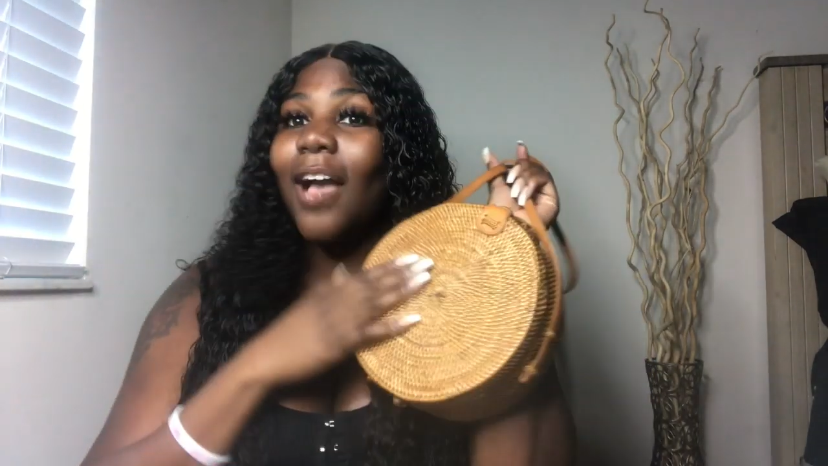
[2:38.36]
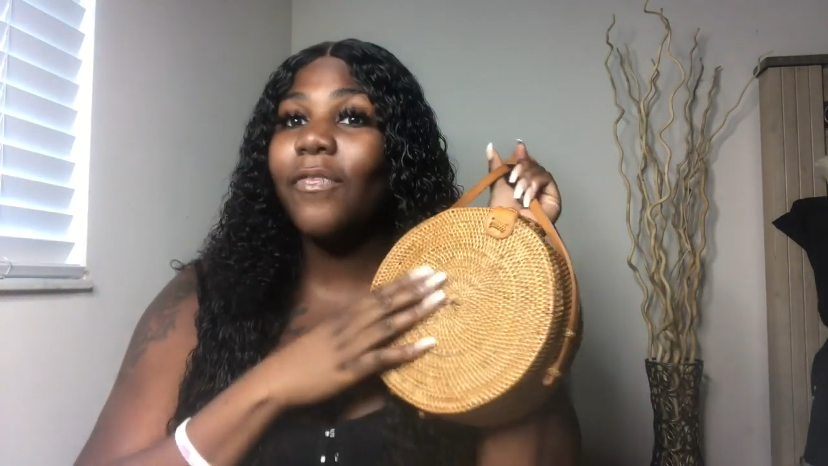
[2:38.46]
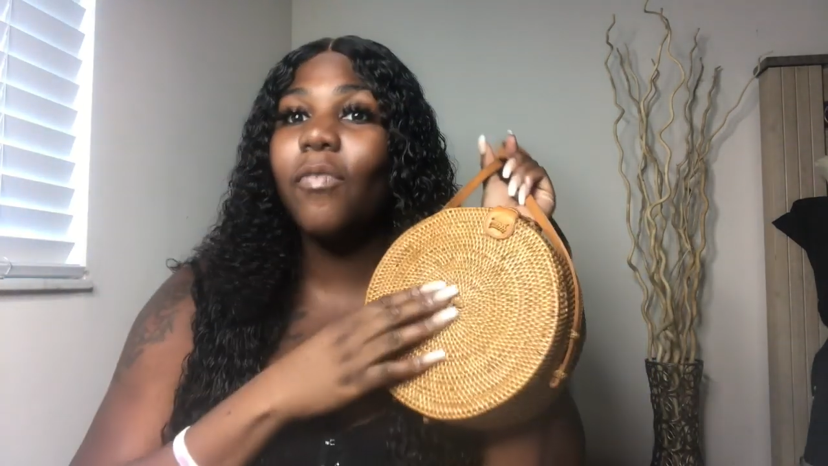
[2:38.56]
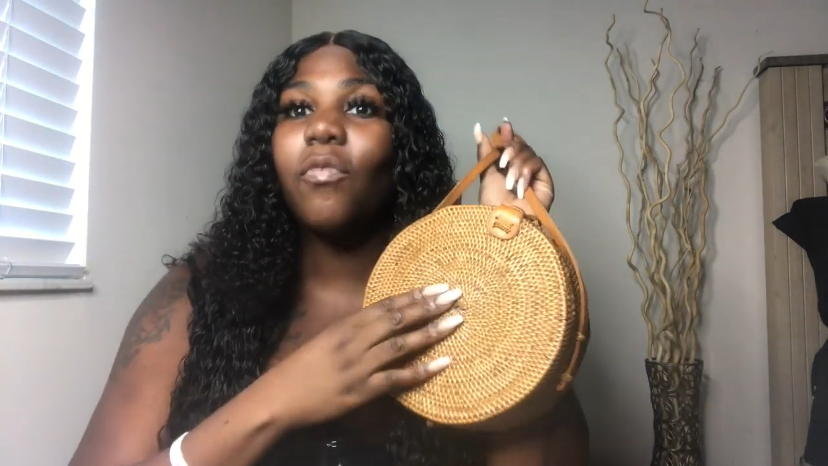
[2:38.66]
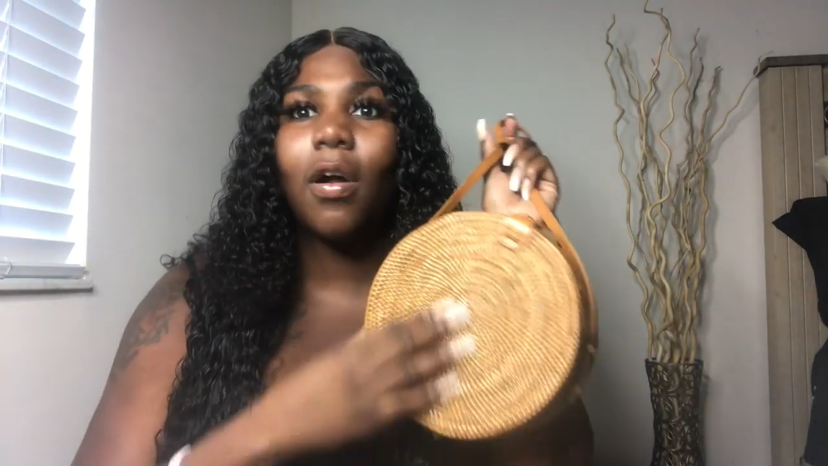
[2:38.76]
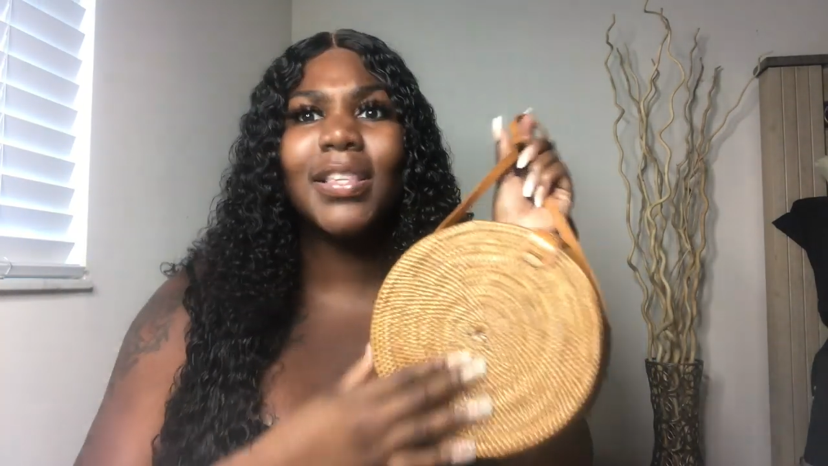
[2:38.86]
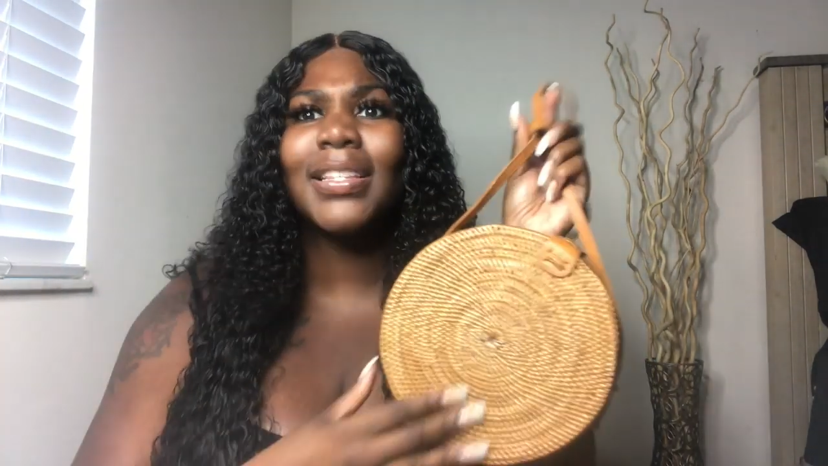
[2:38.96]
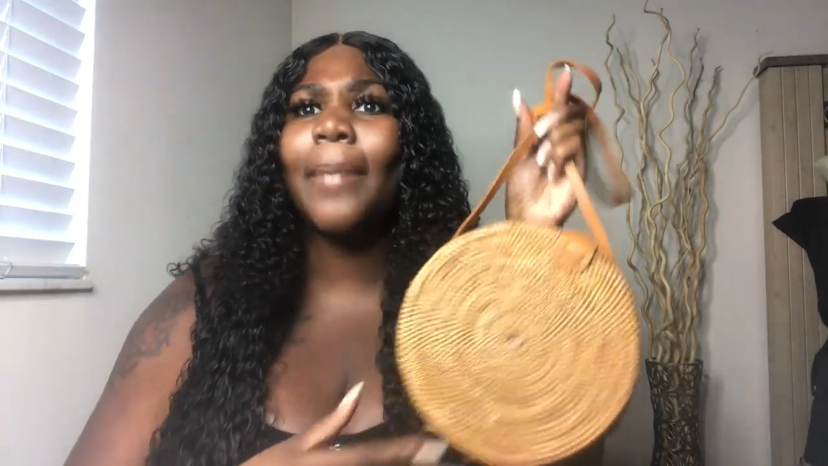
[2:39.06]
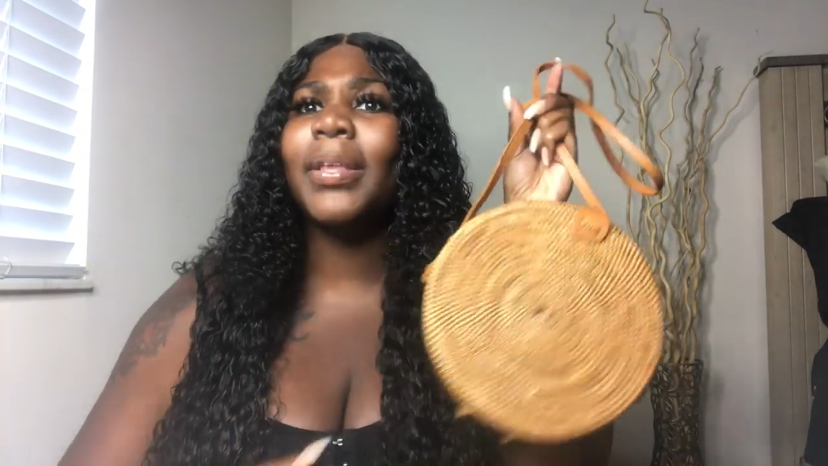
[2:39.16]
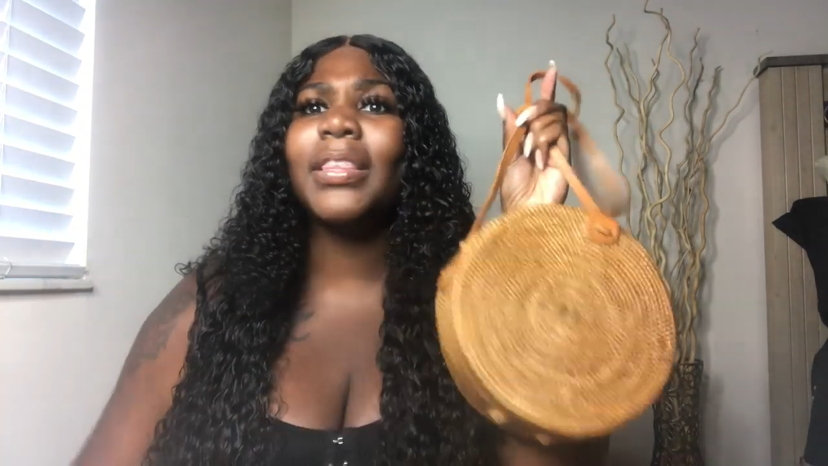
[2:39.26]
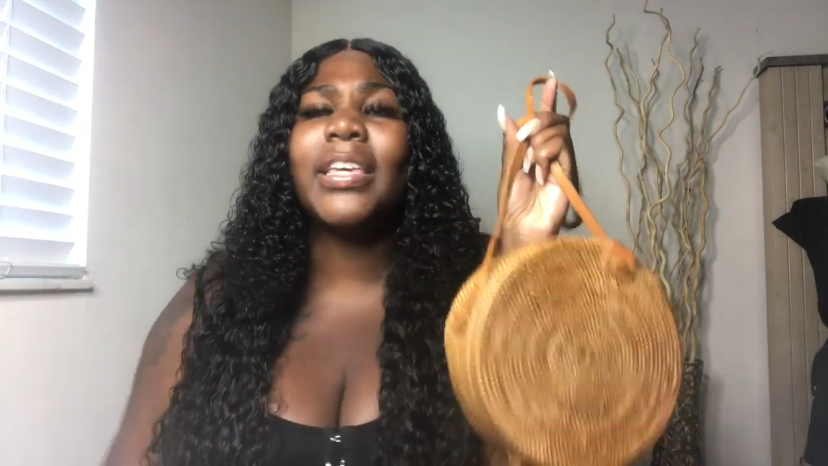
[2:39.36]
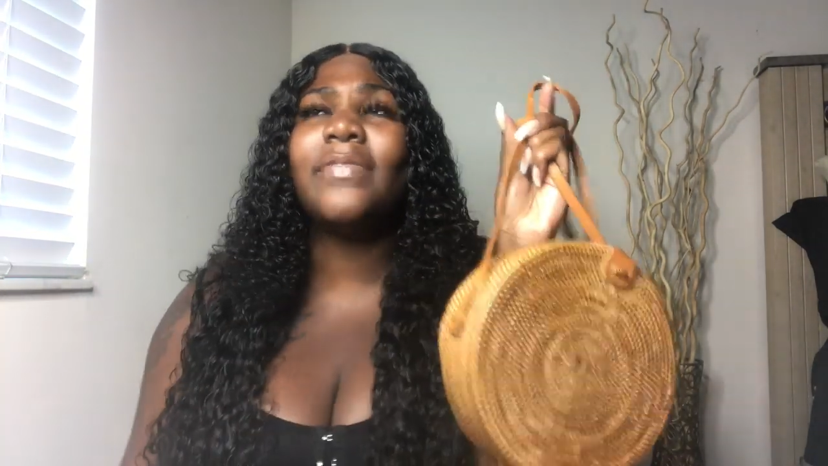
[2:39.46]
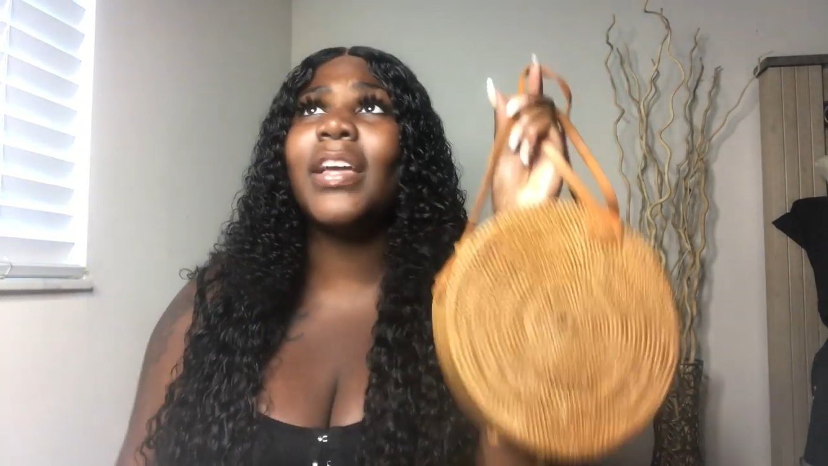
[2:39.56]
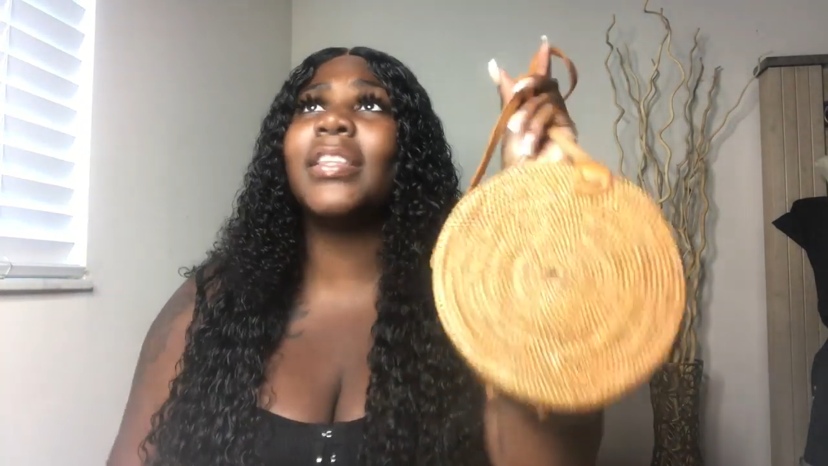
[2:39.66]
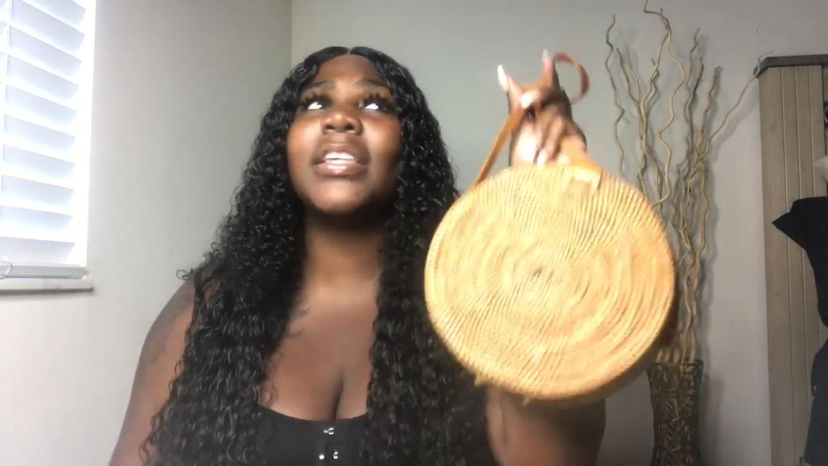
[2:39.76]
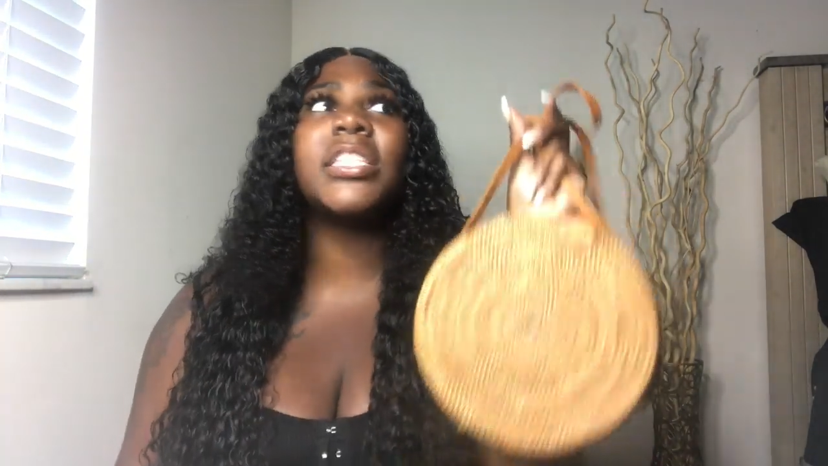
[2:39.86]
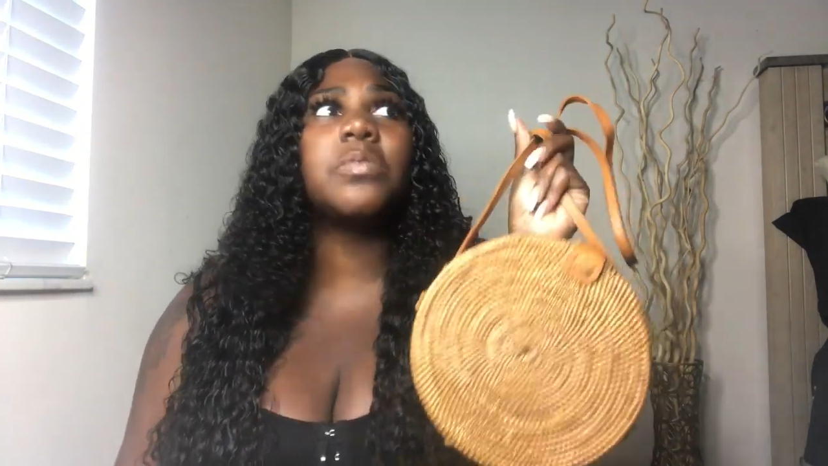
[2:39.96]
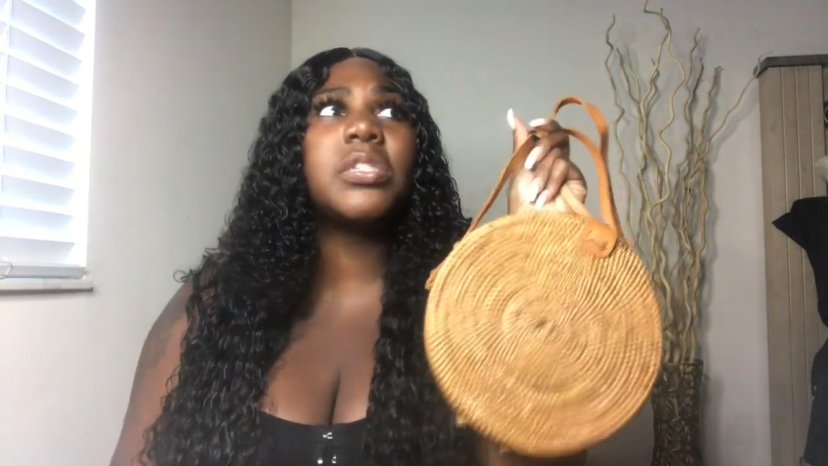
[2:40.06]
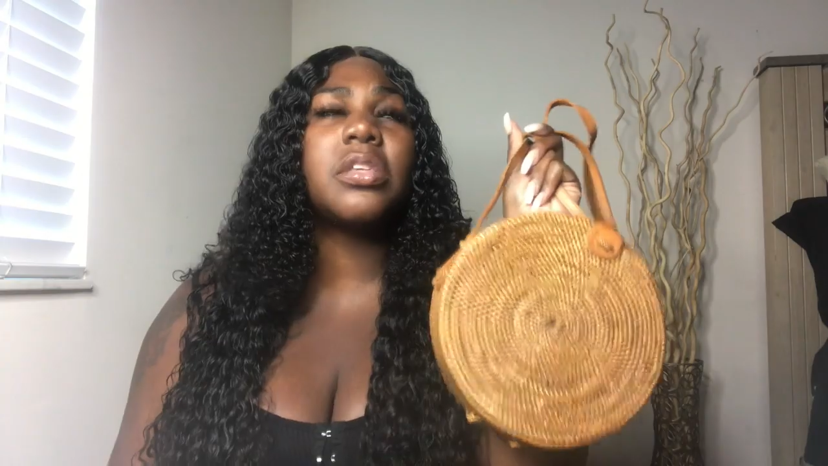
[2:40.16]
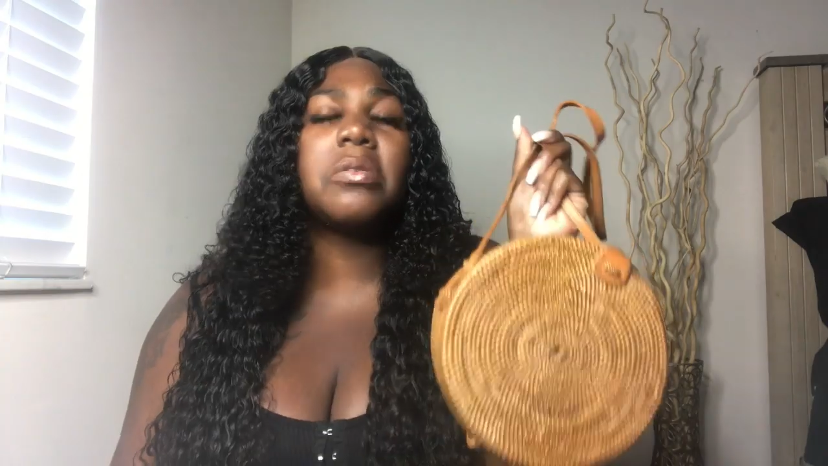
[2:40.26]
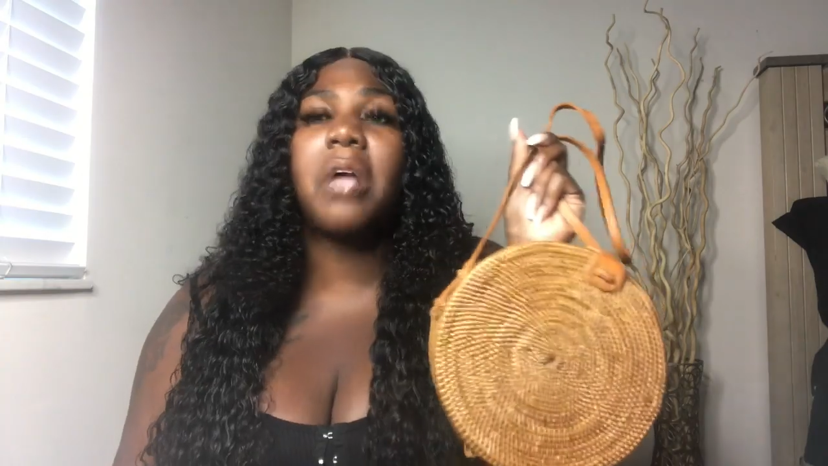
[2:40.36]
got from Ross and I believe that this was